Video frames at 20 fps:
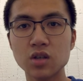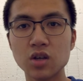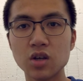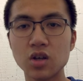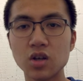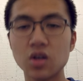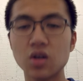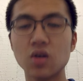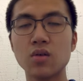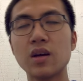
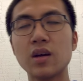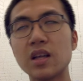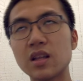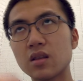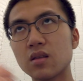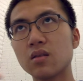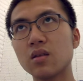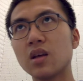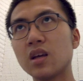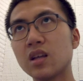
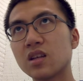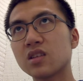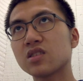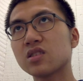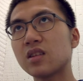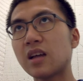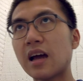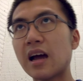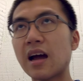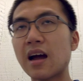it
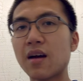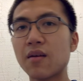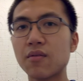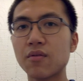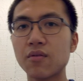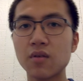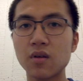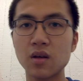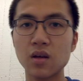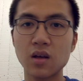doesn't have
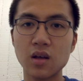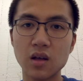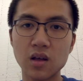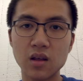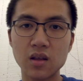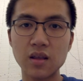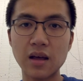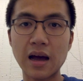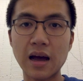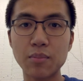
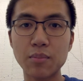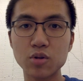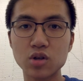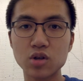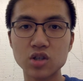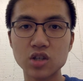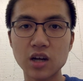the Apple Touch